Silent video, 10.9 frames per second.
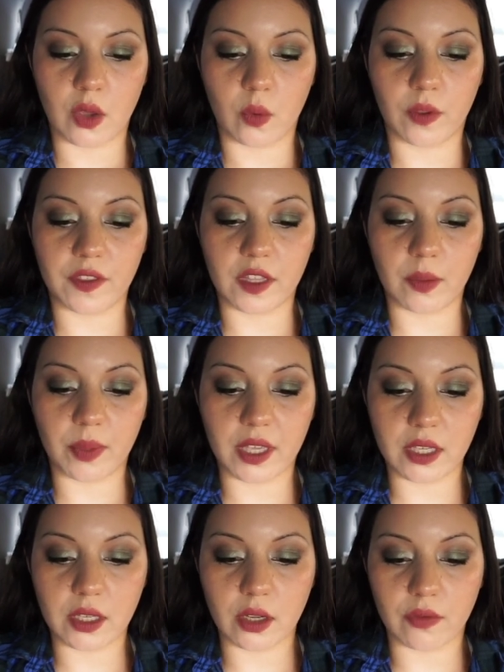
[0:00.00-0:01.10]
with the
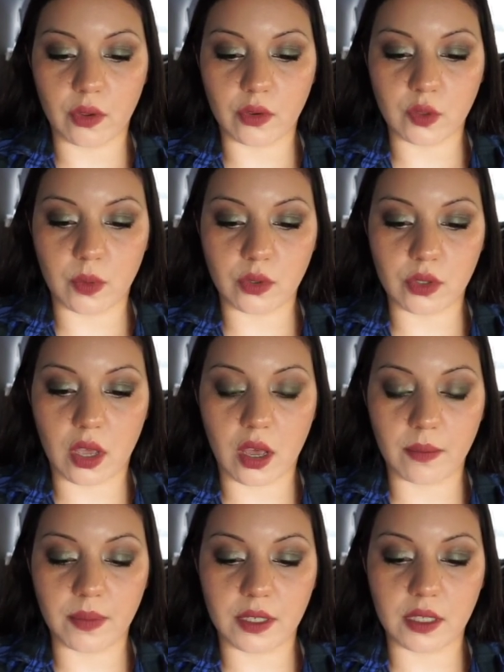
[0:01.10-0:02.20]
opinion of those most
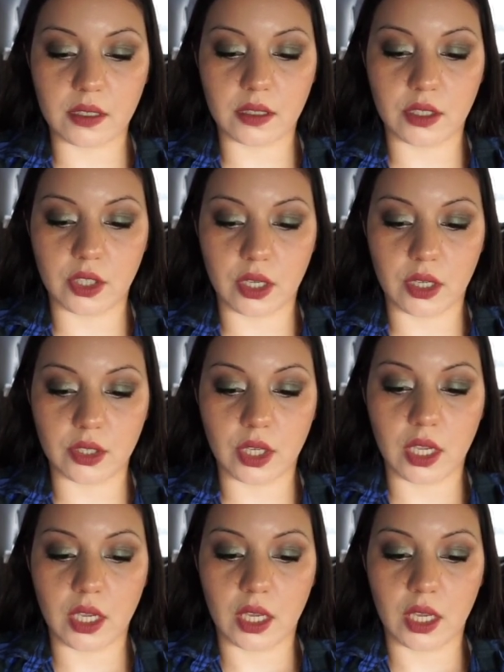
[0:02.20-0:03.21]
competent to judge,